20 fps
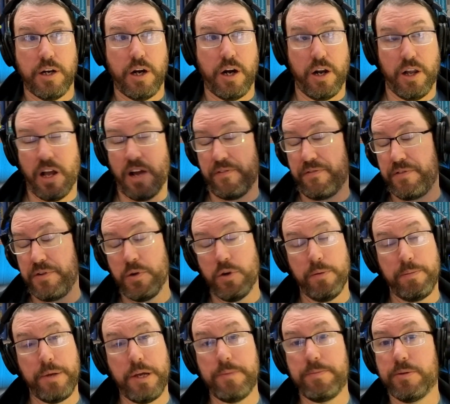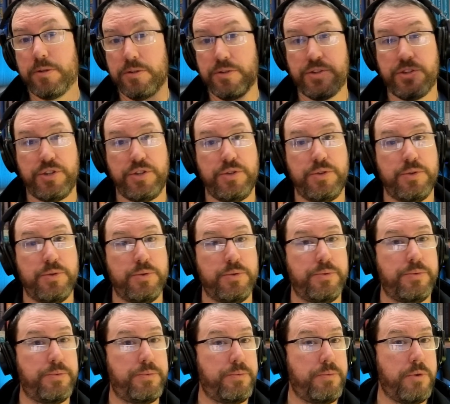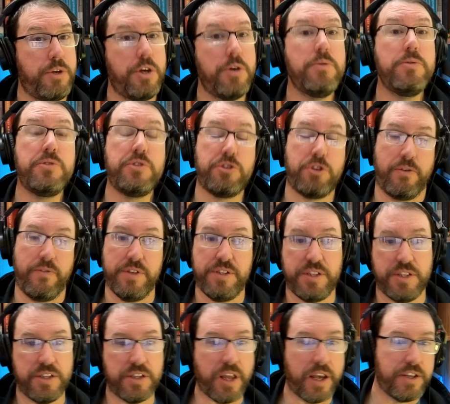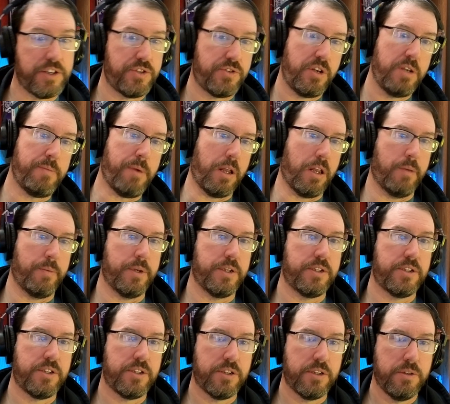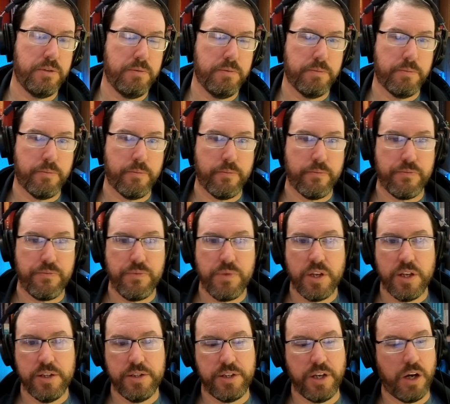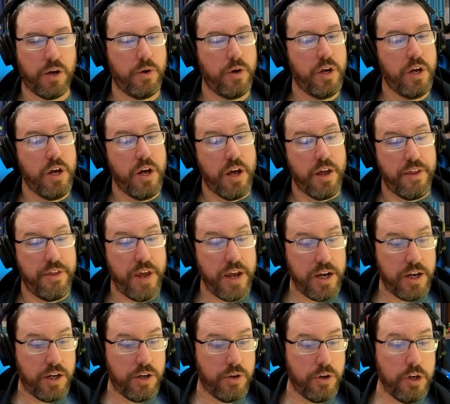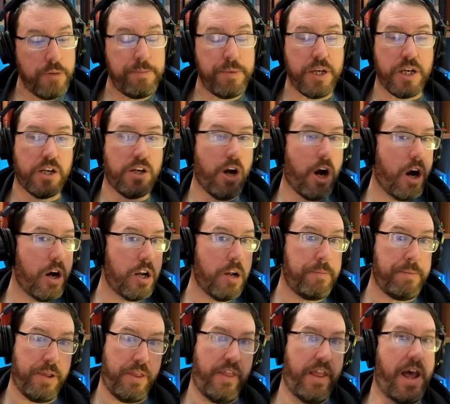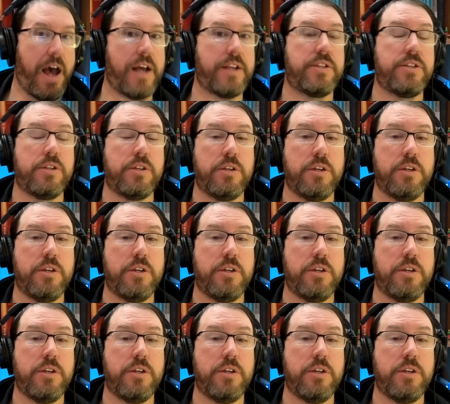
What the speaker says: fewer people to use services like StreamElements. So they could be caught up in that.